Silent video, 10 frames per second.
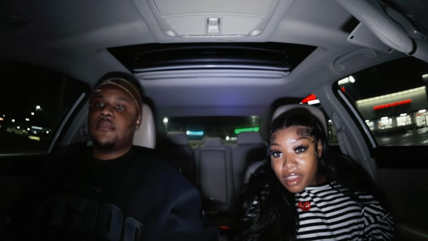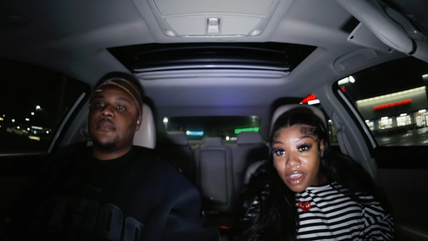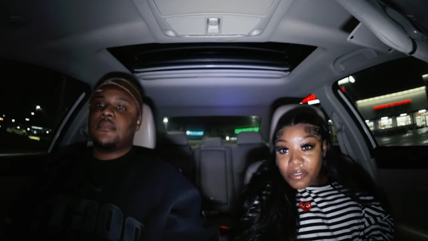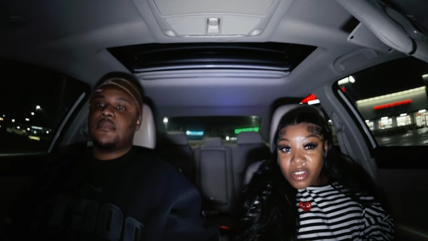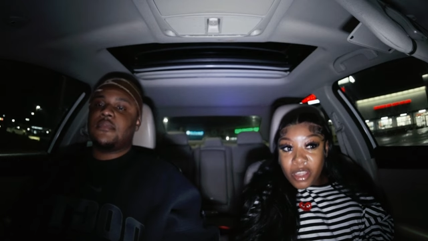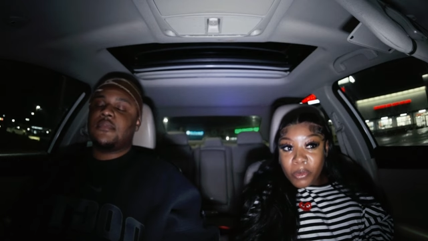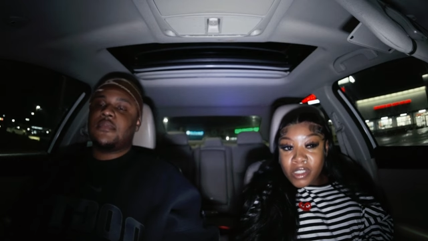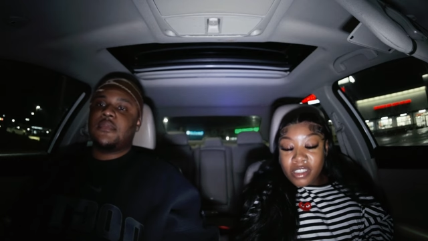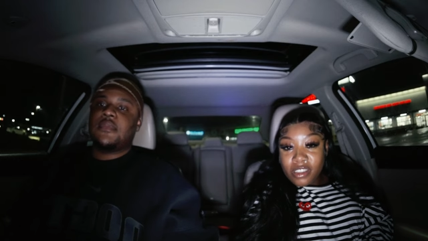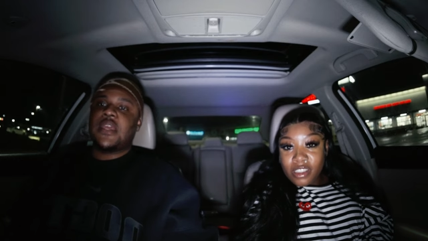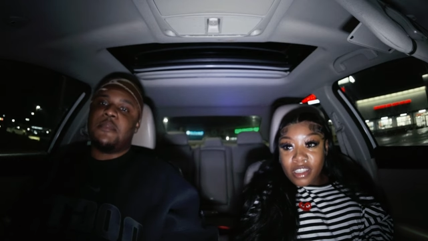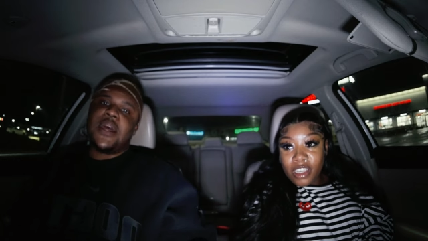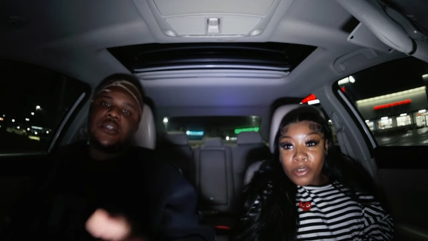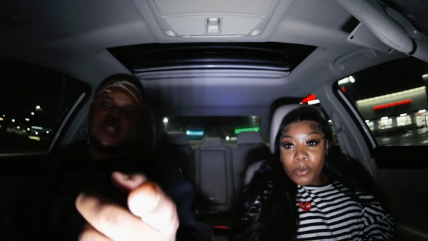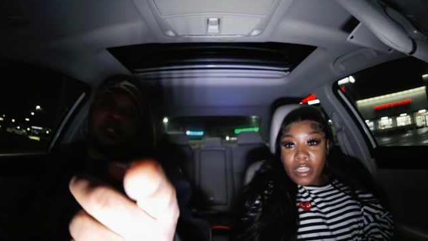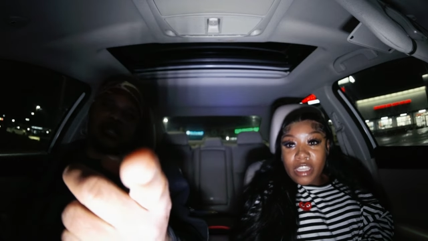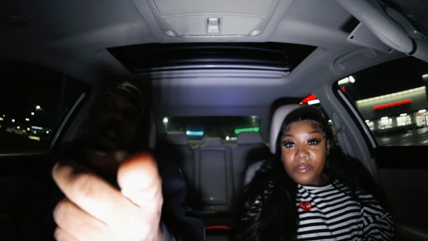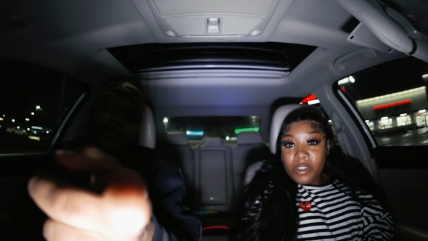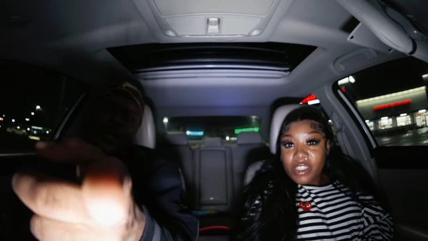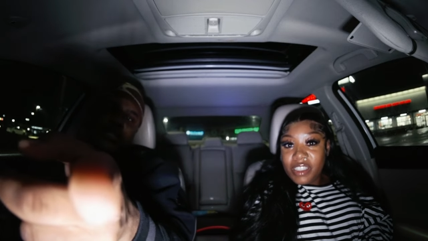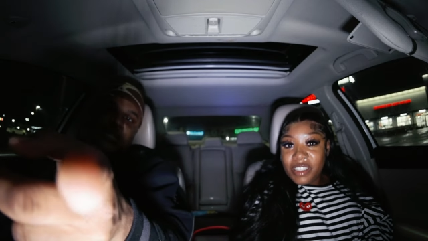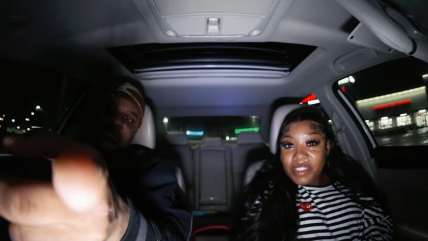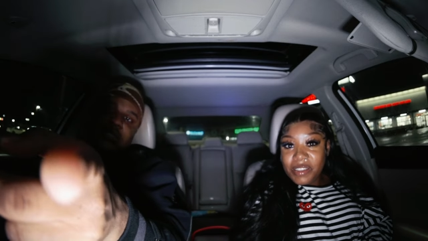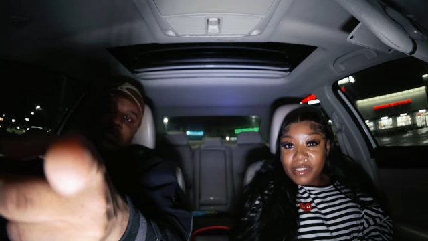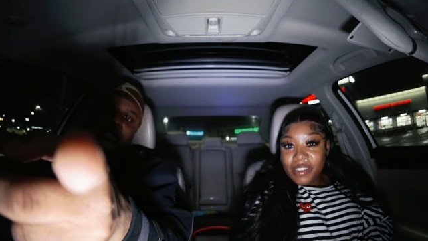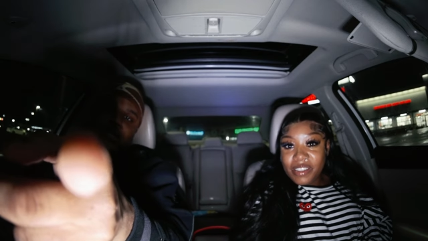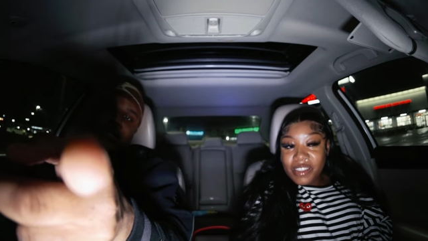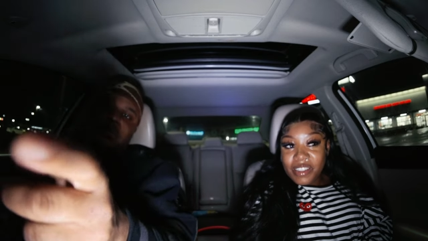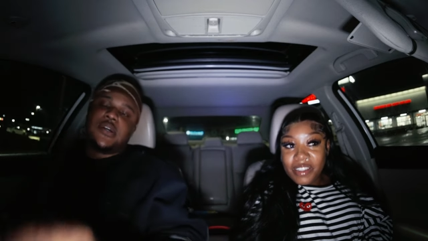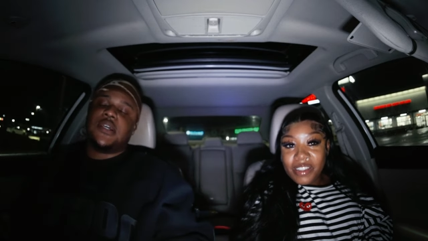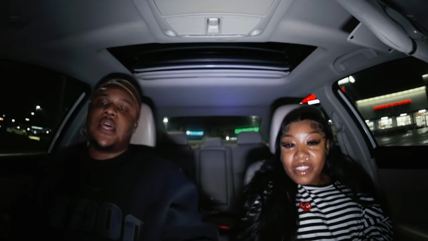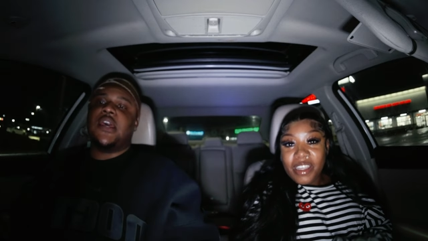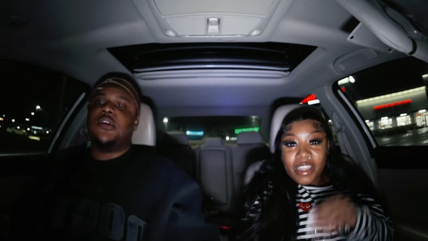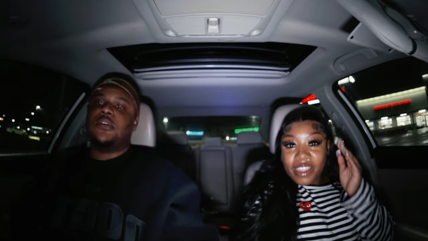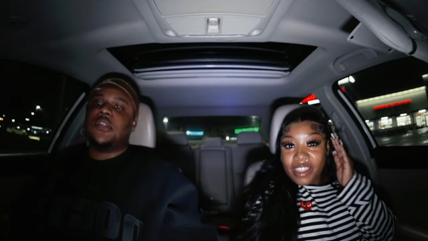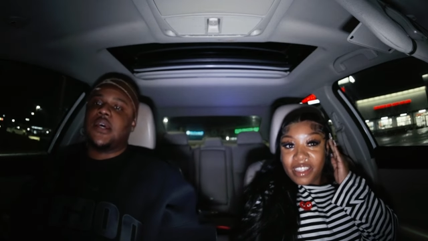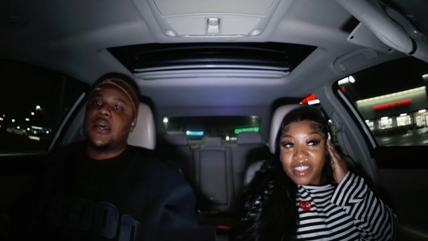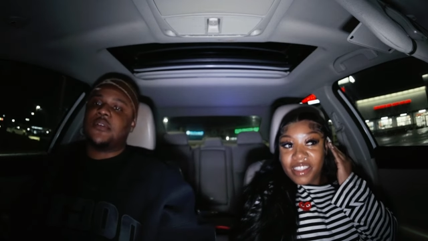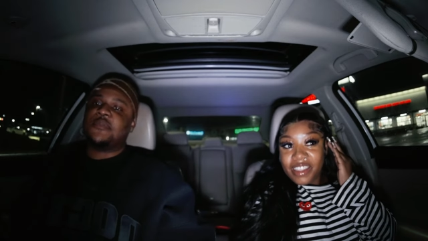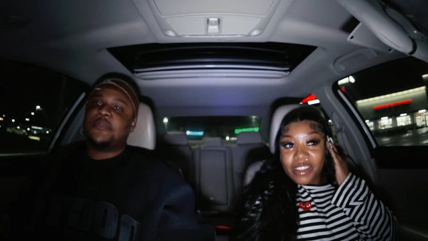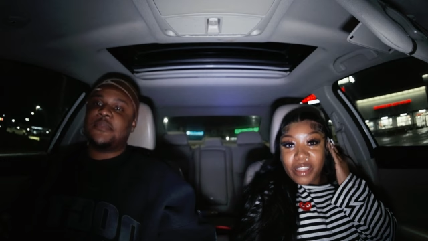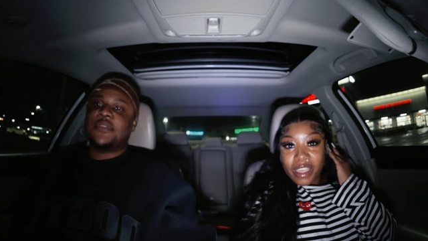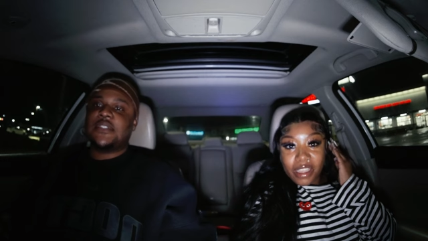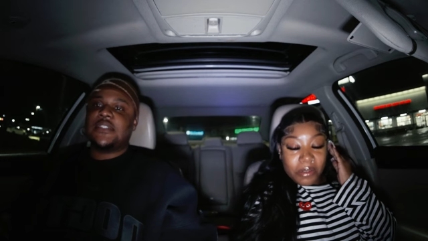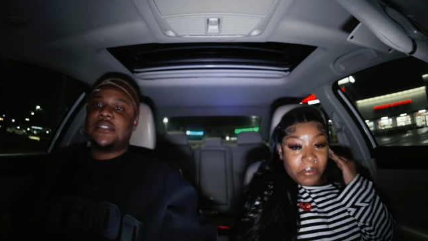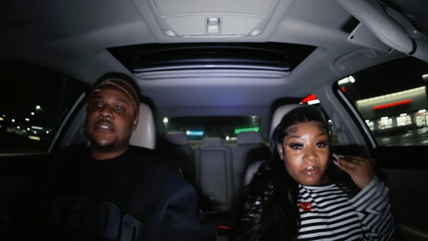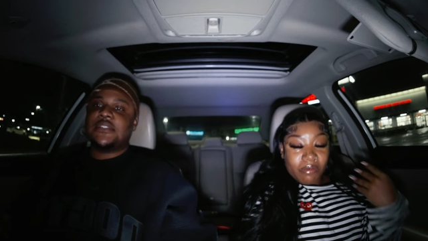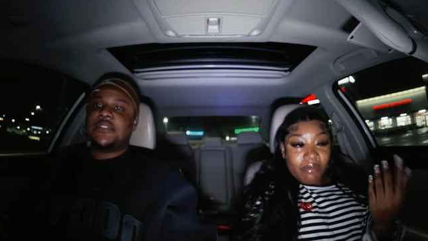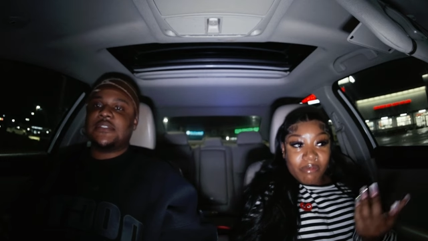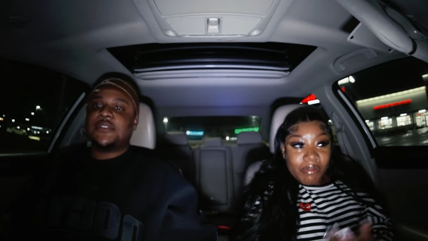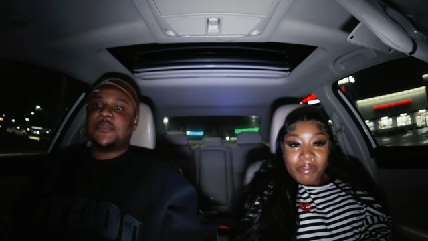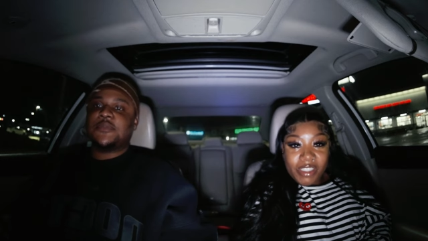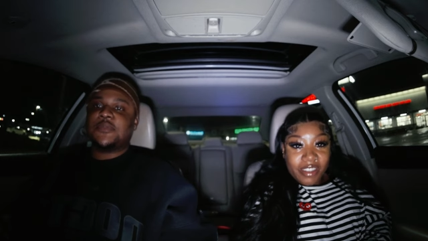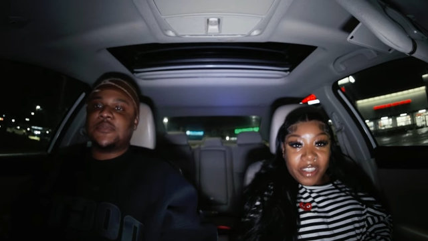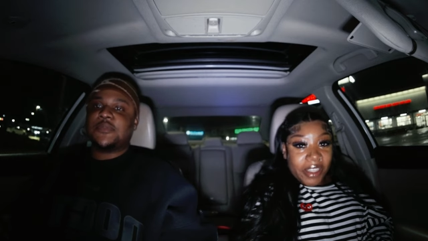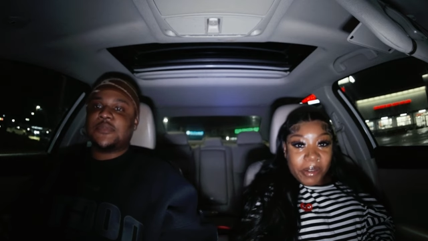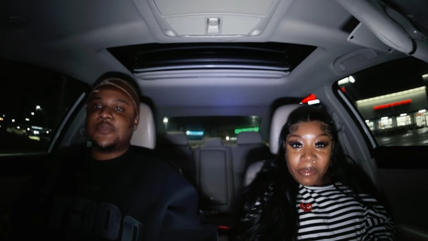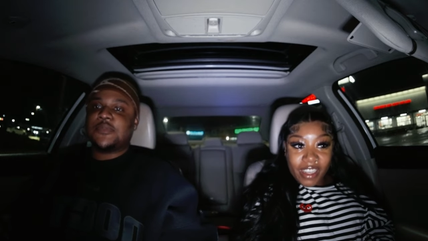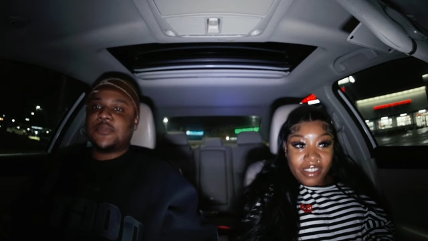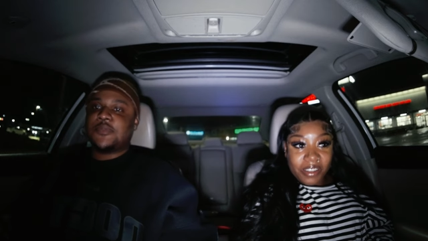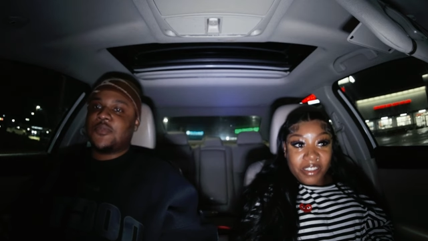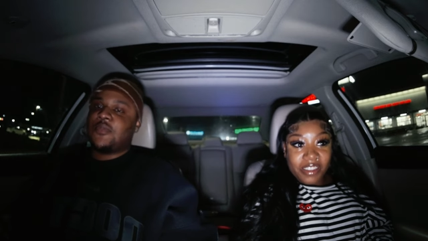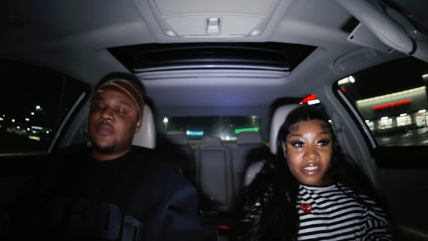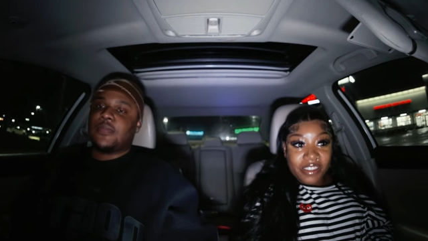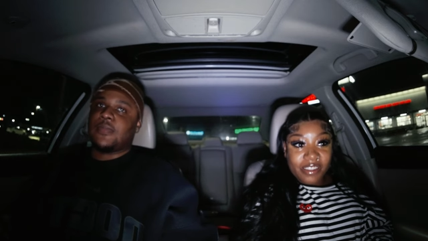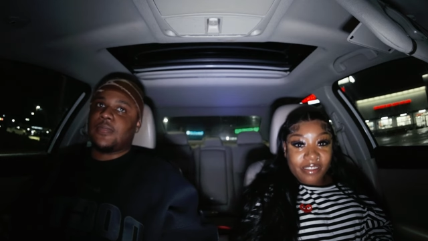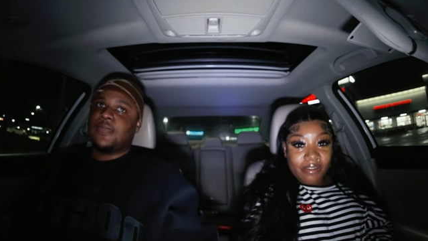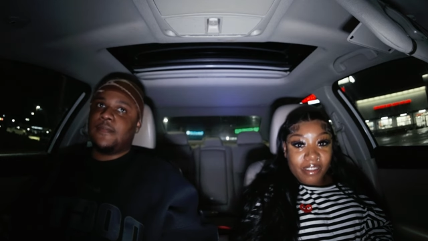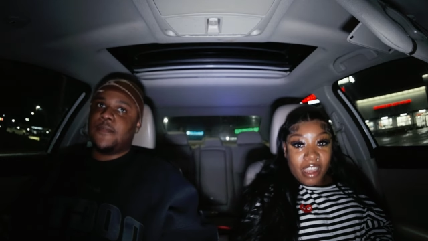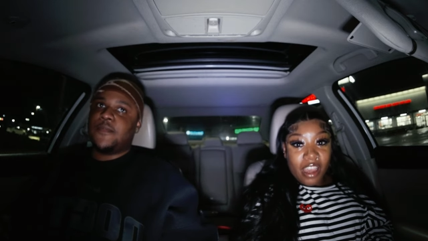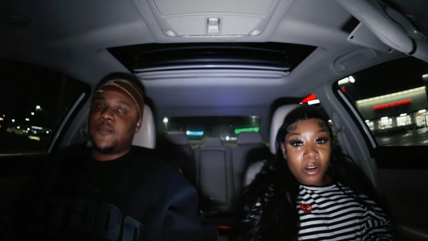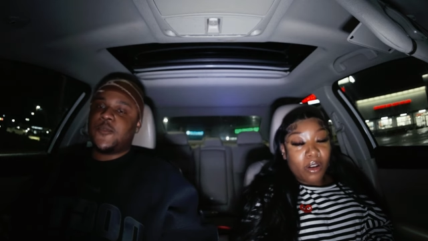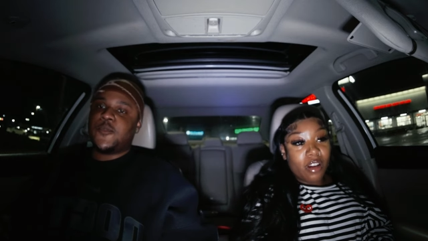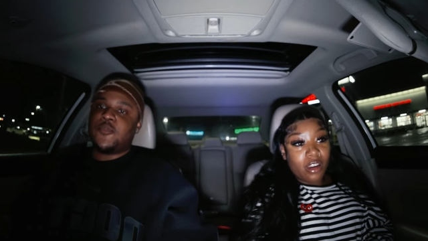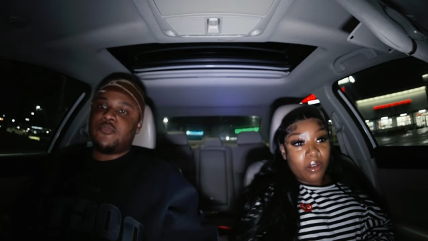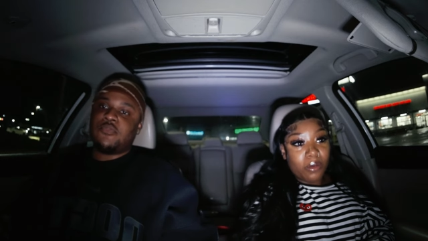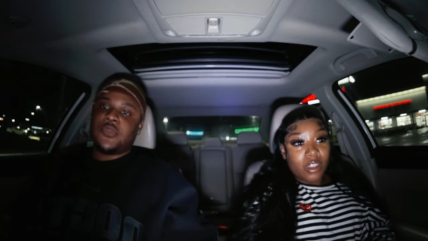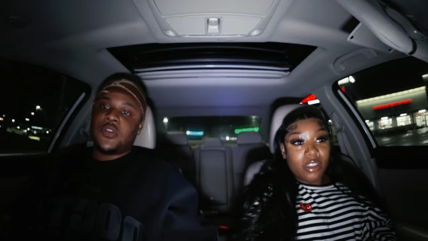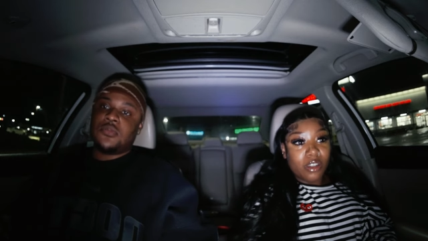Speaker 1: I feel like once imagine if we this, even imagine
Speaker 2: this is the nigga. Go ahead. How you gonna look at him?
Speaker 1: Like if just look at them regular. Mm-hmm. I don't I don't want